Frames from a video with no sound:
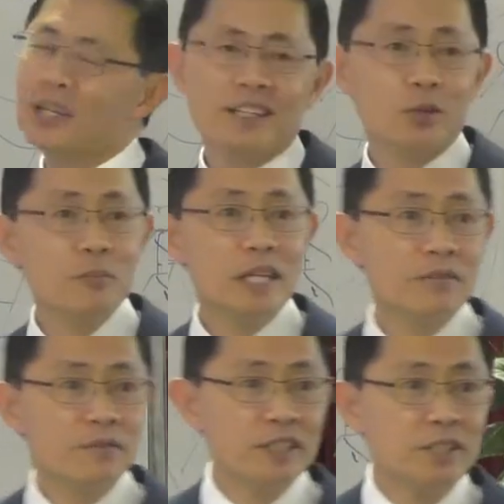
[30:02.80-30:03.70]
on now, don't
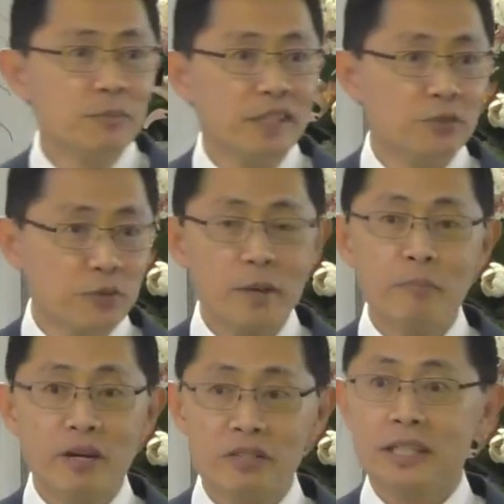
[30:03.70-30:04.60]
believe in virgin birth. It's very
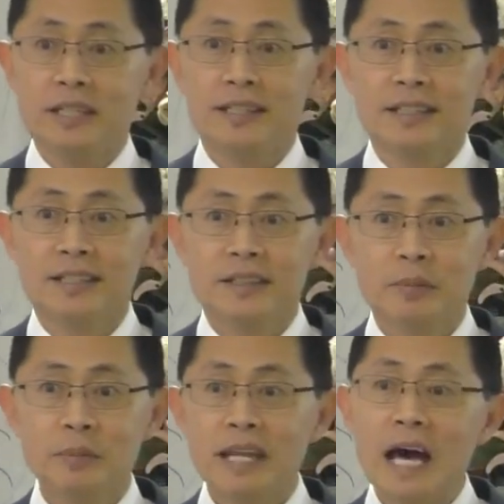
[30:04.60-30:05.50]
embarrassing.
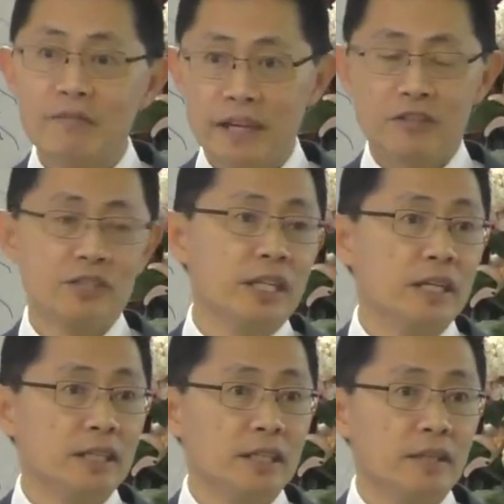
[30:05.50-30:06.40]
People laugh at
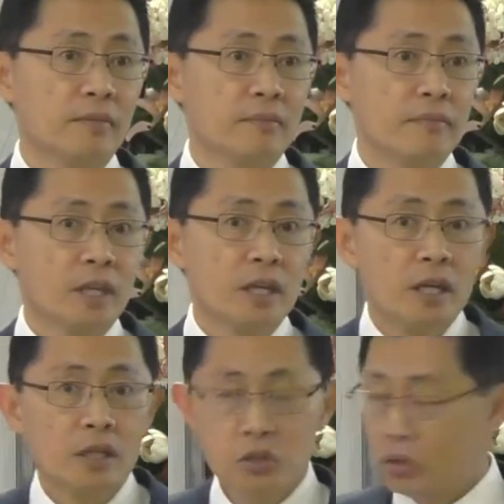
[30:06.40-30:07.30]
Christianity.
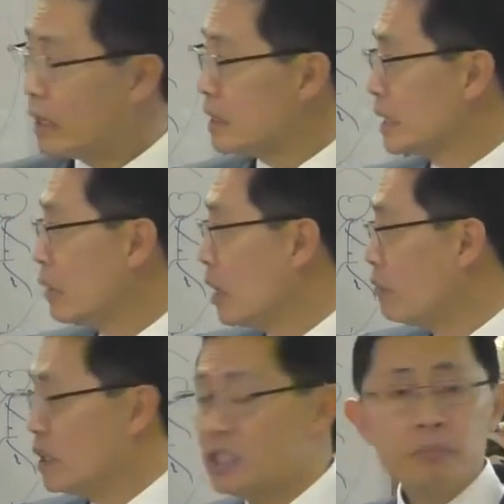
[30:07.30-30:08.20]
Do you understand why
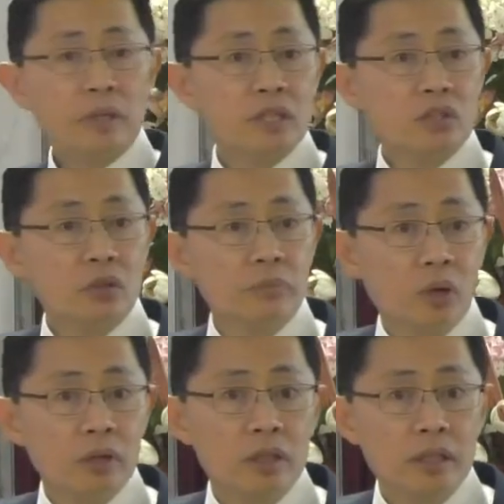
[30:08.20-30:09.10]
virgin birth is so
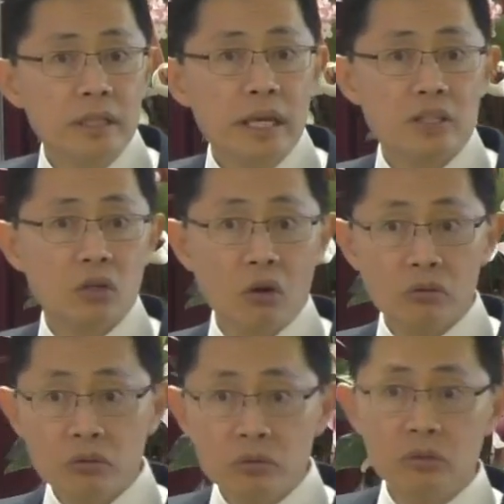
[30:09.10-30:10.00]
important? It has all
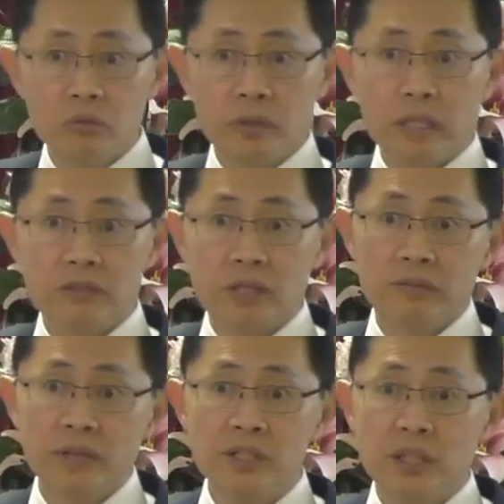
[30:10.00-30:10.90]
to do with our
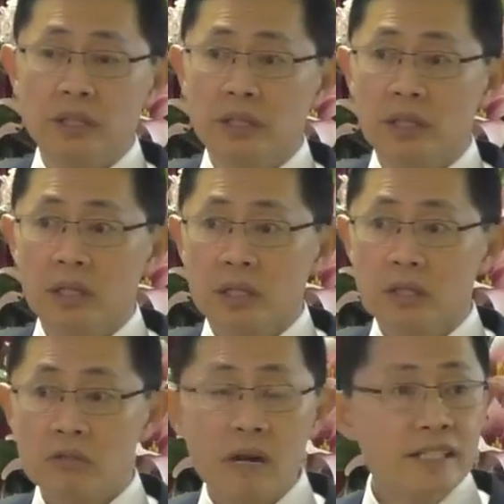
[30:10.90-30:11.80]
salvation.
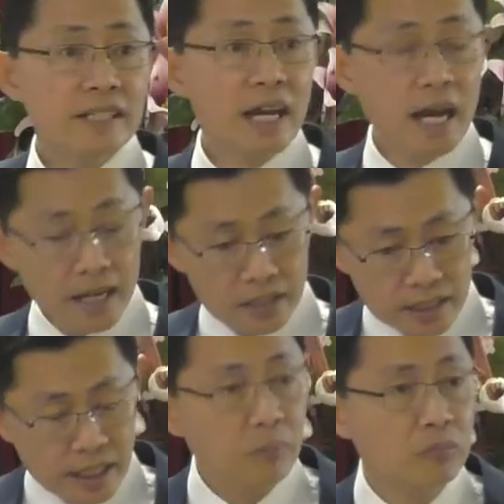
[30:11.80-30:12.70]
Christ said, I
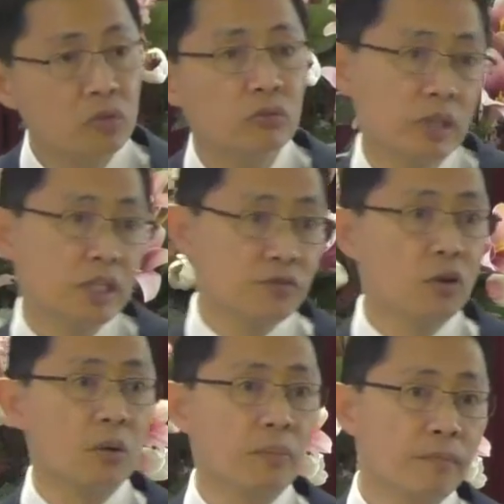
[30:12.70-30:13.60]
come through this
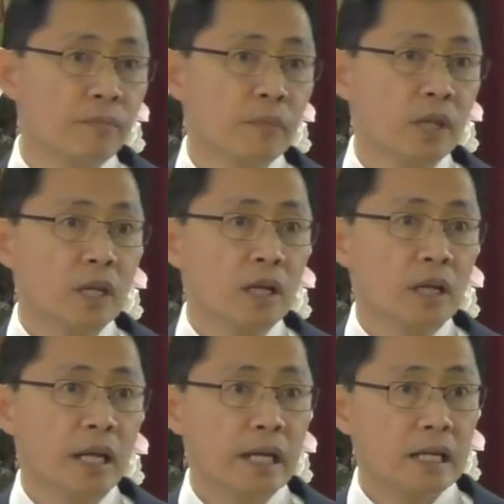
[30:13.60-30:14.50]
form.
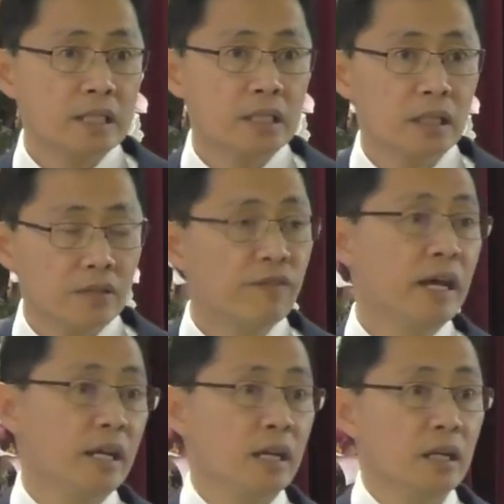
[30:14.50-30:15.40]
Let us
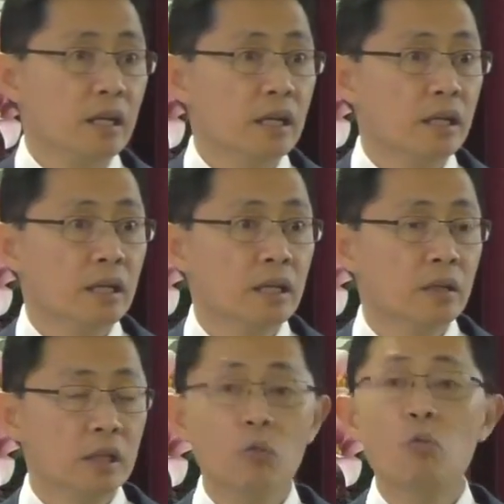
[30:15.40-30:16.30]
defend
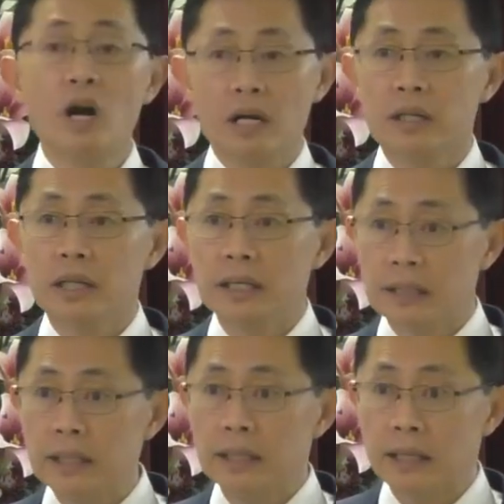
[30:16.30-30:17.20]
the work that
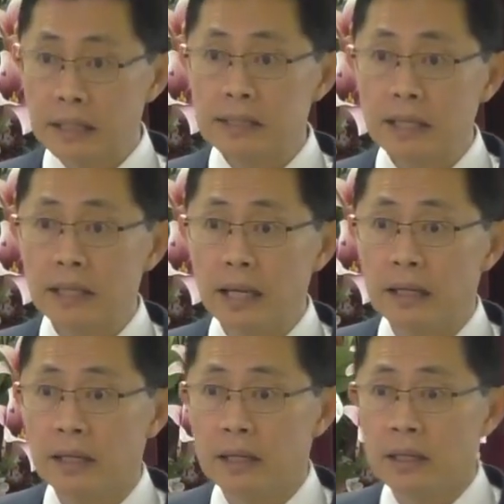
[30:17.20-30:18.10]
he did. Understand that?